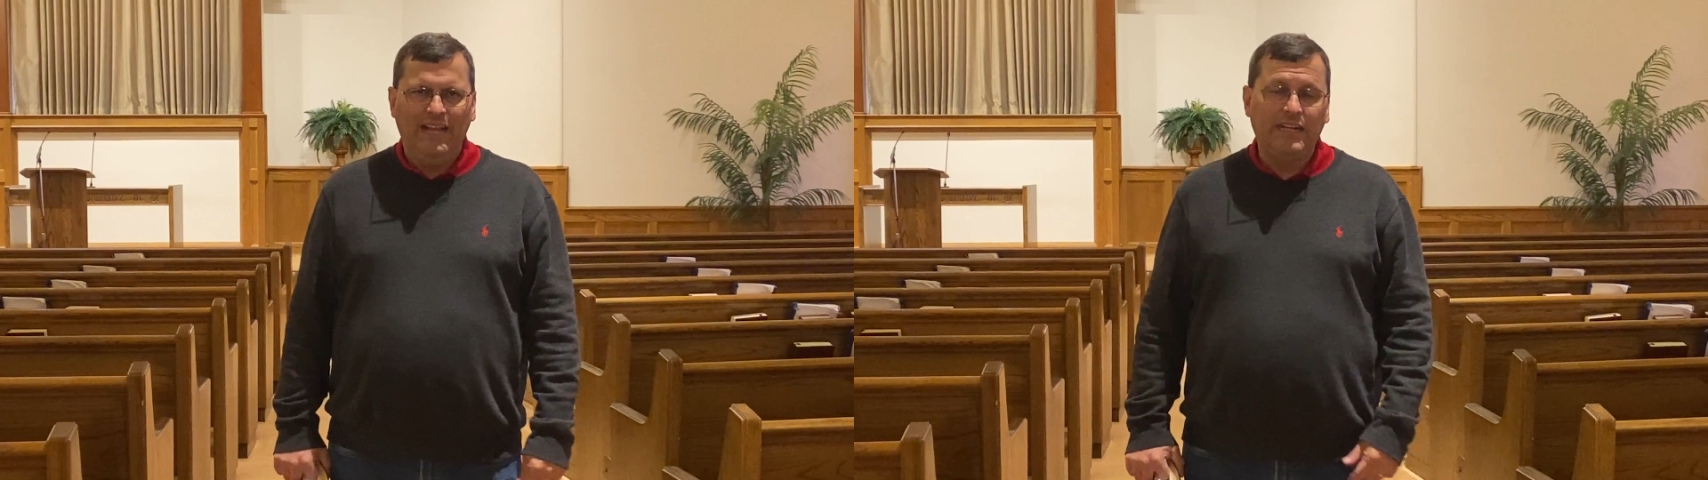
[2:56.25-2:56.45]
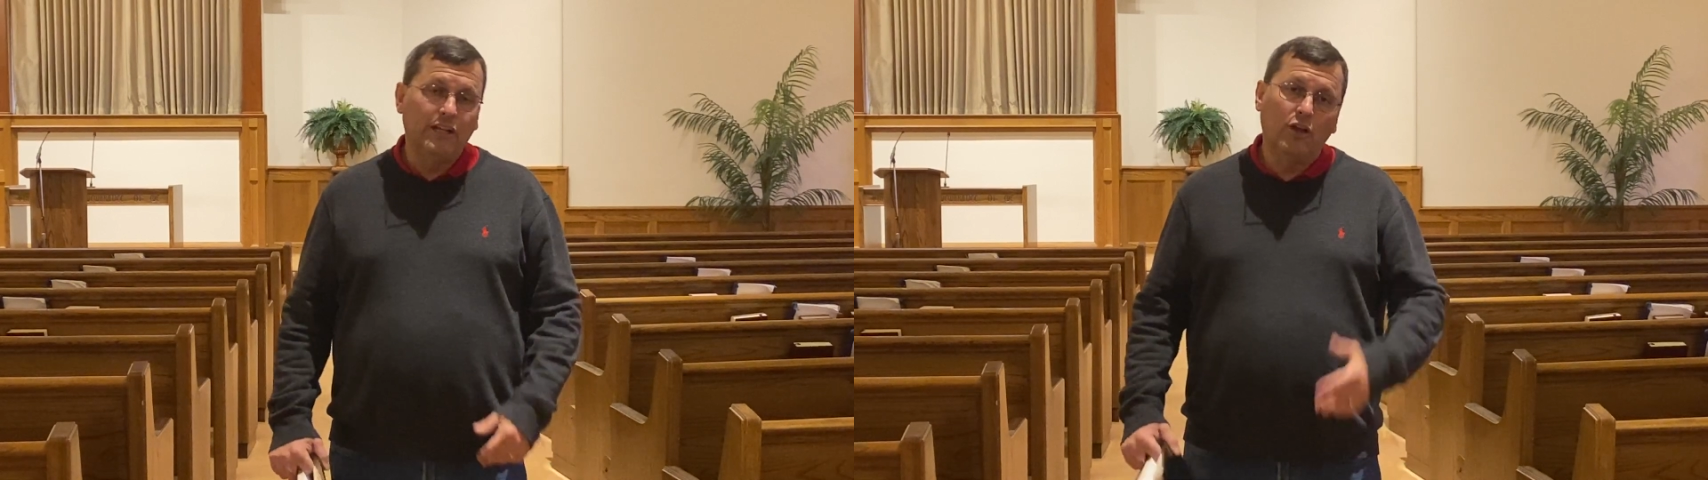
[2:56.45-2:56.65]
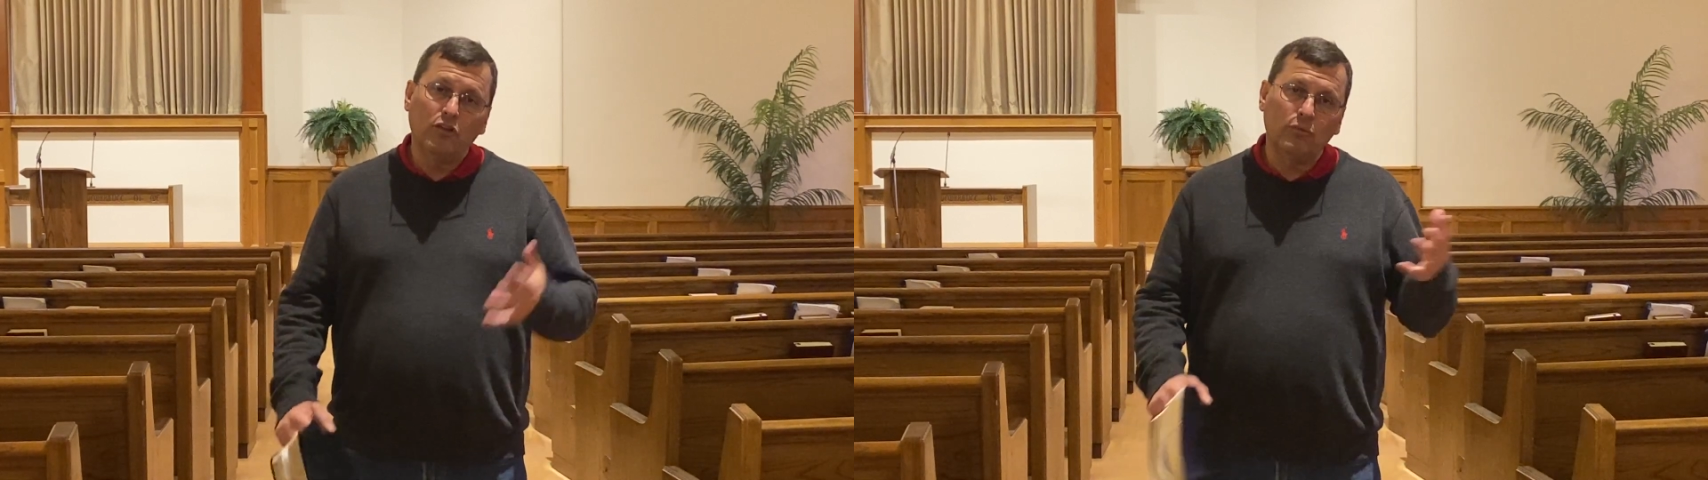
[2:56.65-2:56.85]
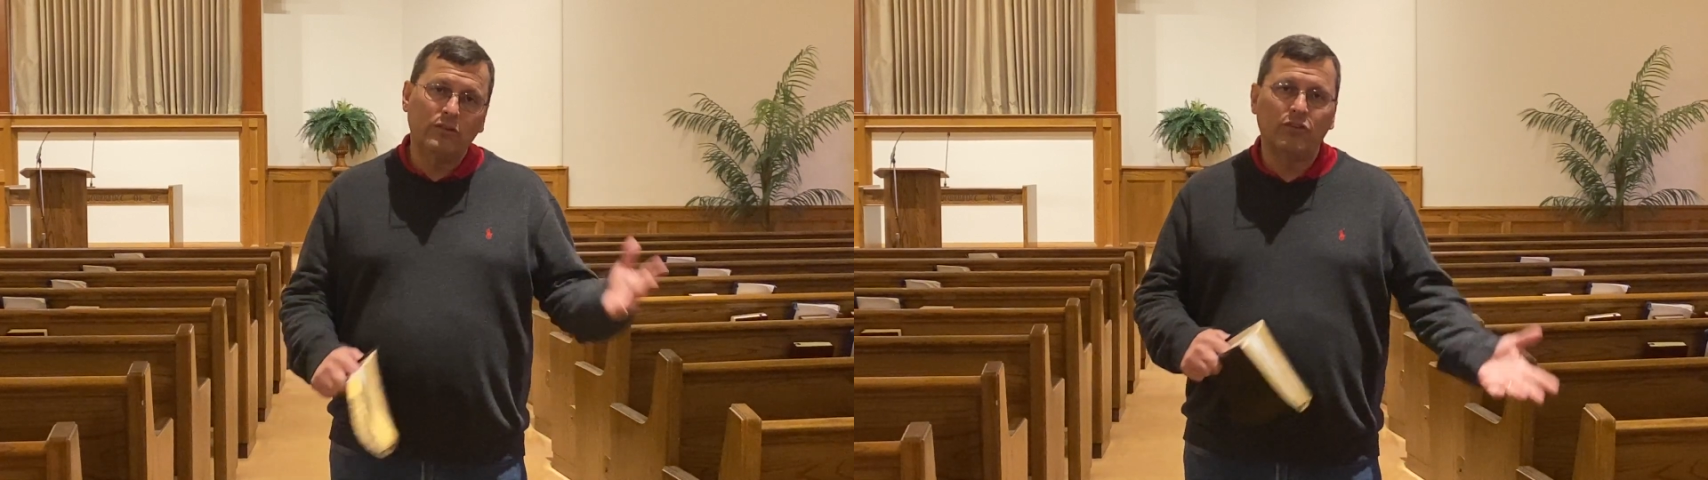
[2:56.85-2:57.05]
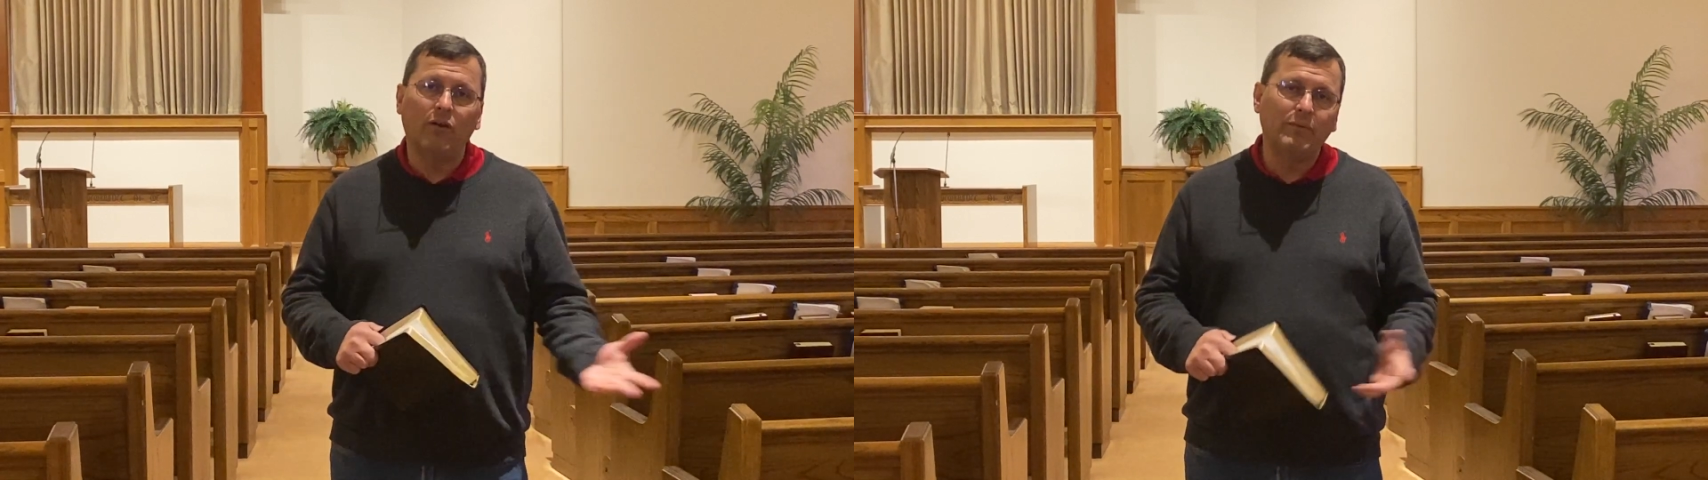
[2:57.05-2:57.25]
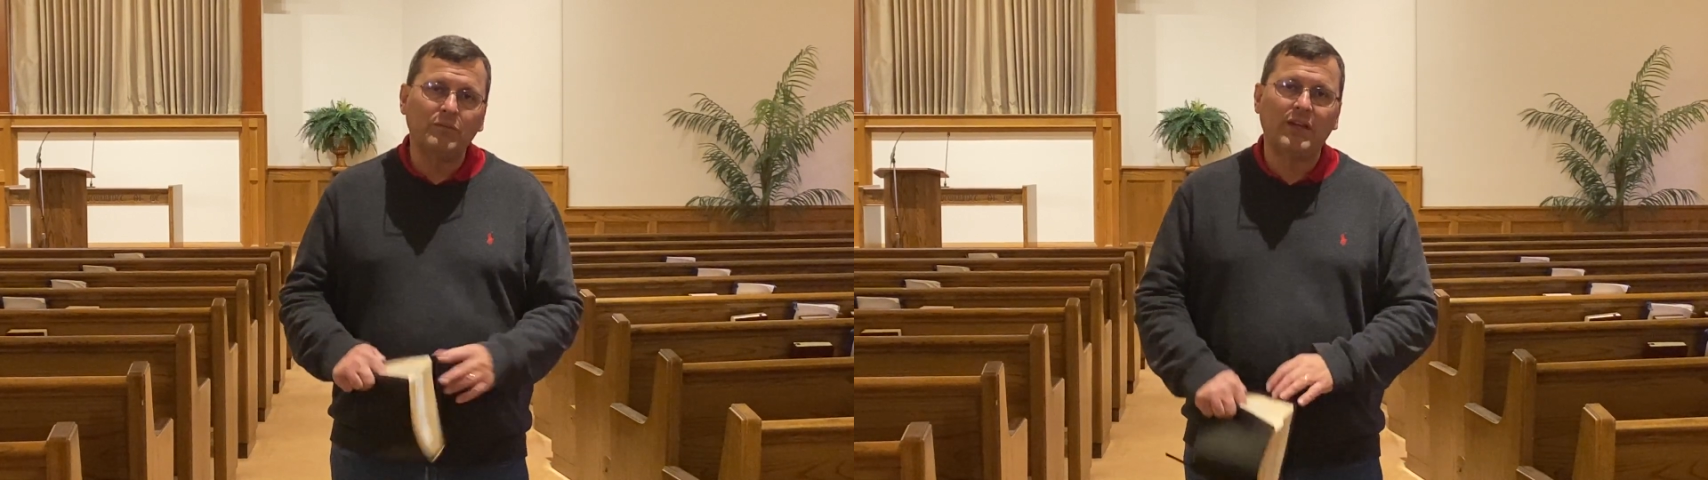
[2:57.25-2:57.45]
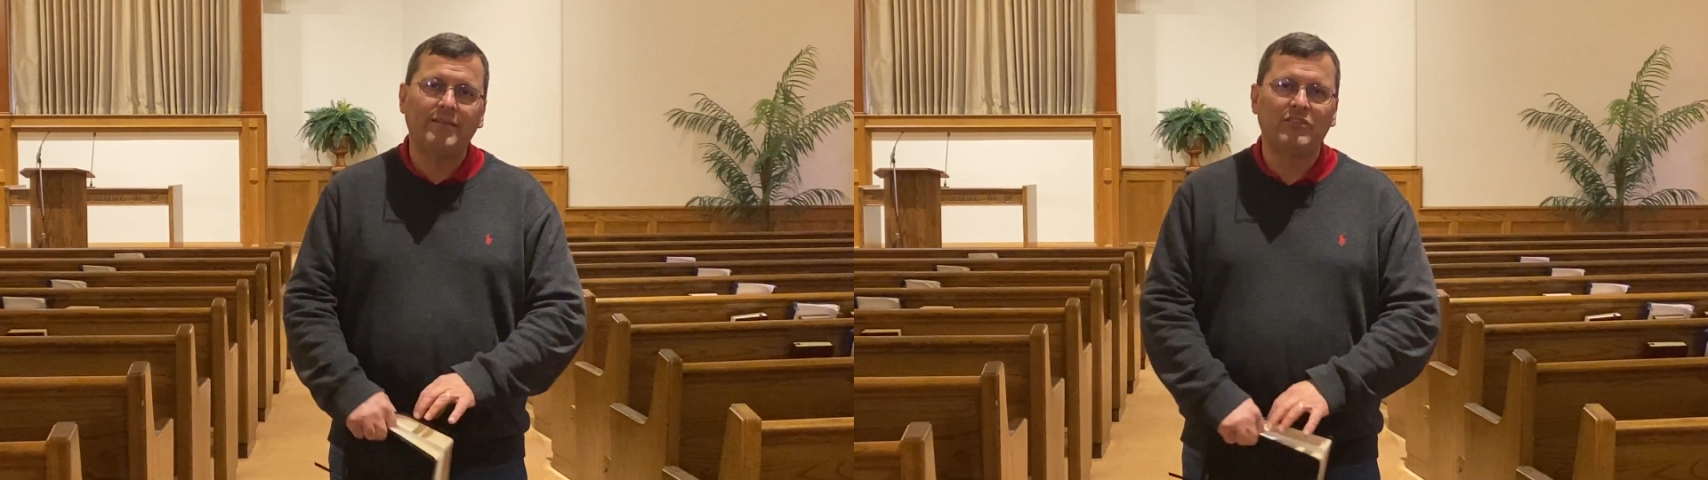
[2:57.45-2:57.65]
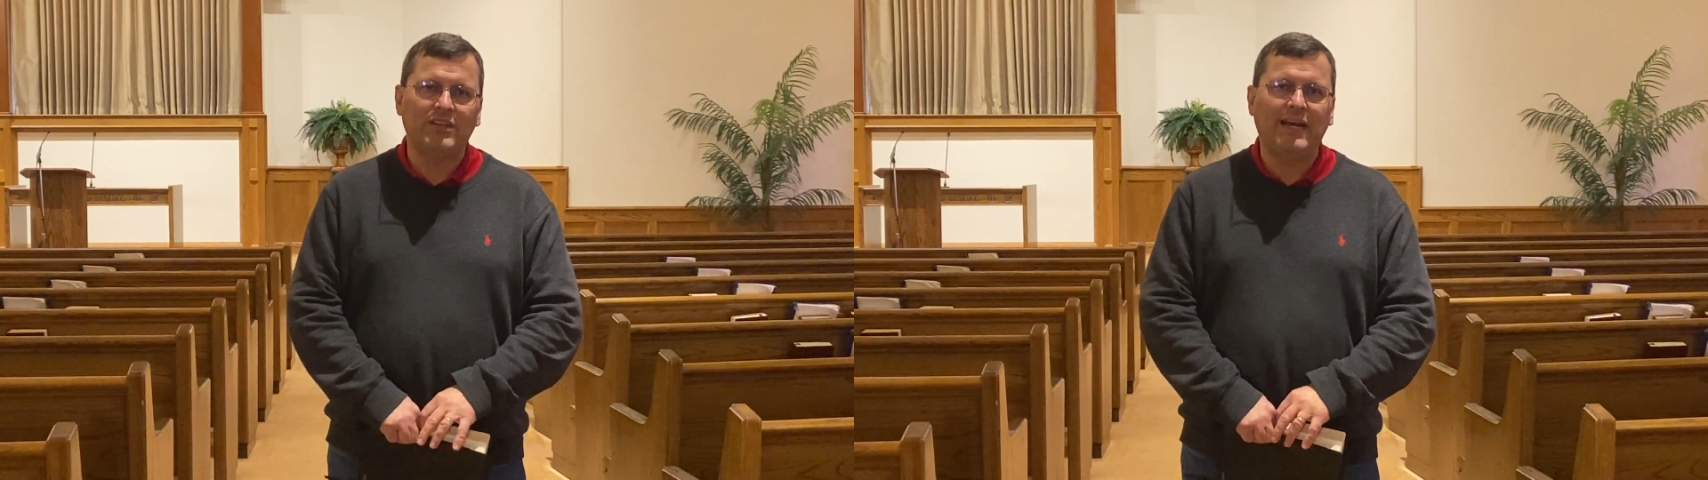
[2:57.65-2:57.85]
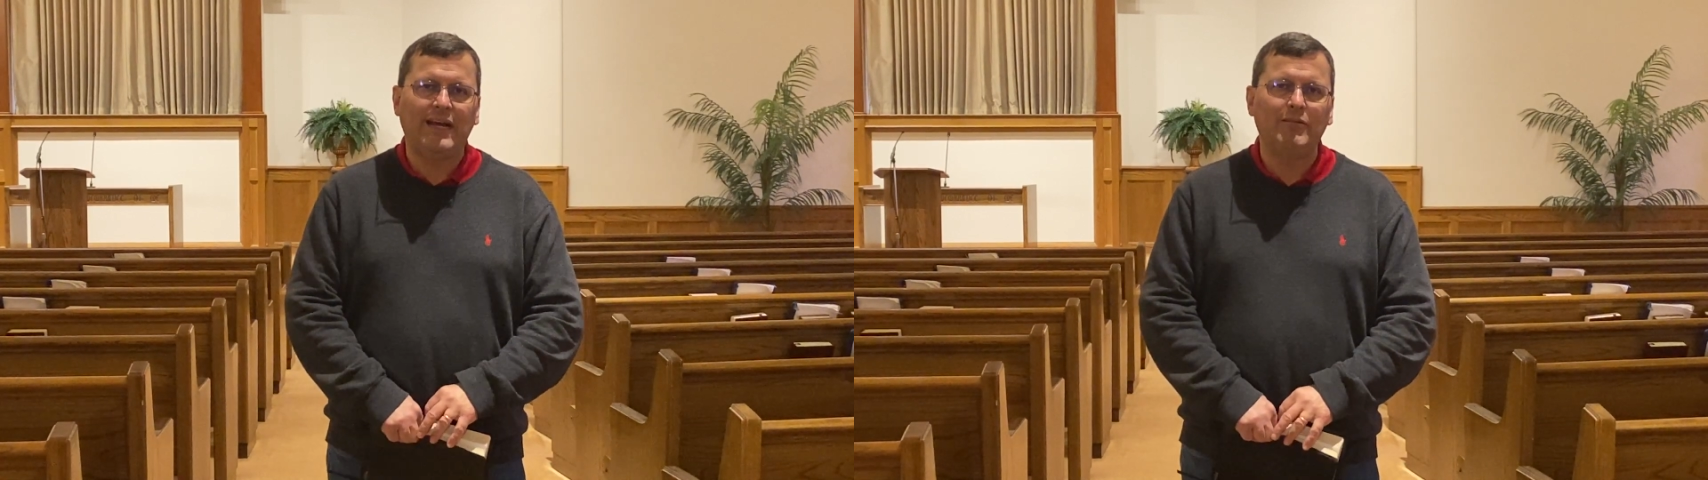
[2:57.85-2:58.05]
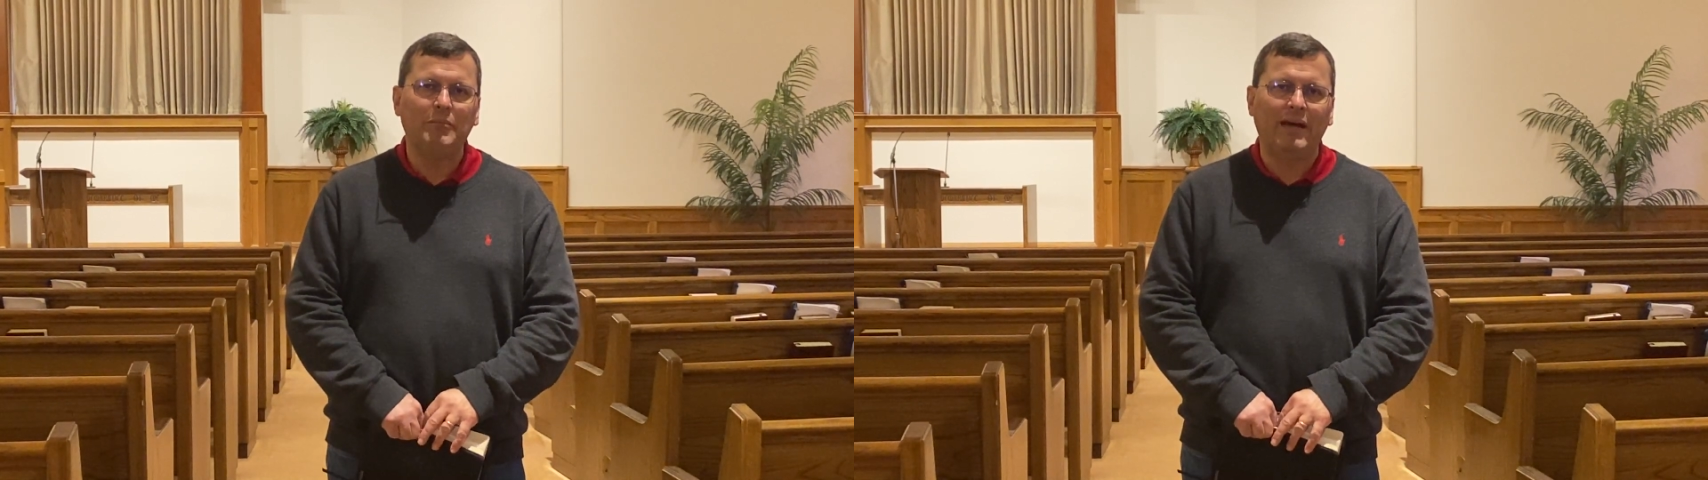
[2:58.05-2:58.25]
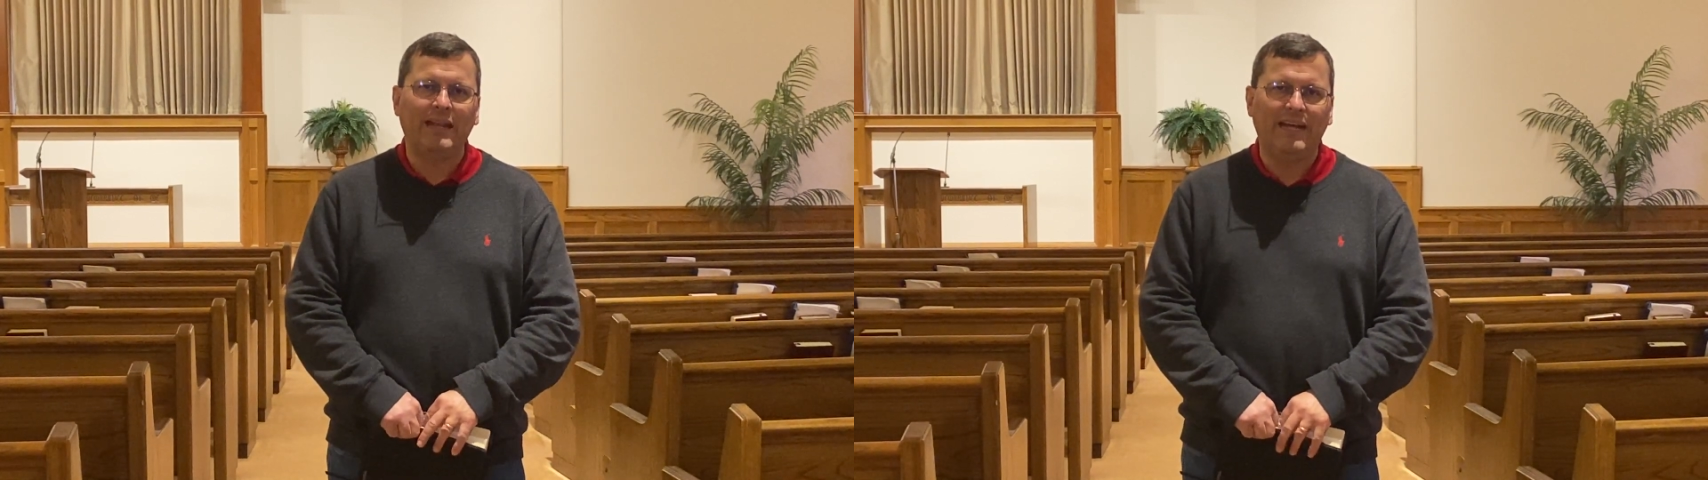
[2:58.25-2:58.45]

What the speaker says: And you know, we talk from time to time about